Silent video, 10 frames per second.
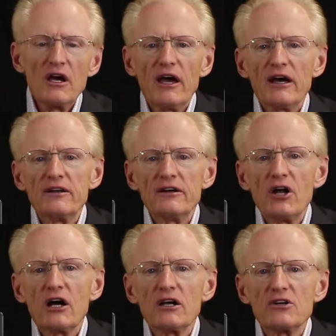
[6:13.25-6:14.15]
and they're
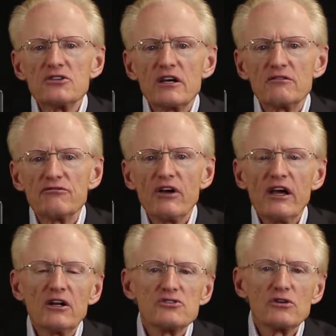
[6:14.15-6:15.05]
not going to take
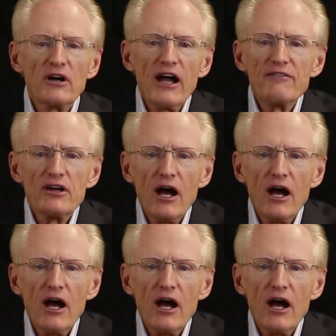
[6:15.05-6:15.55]
advantage or have the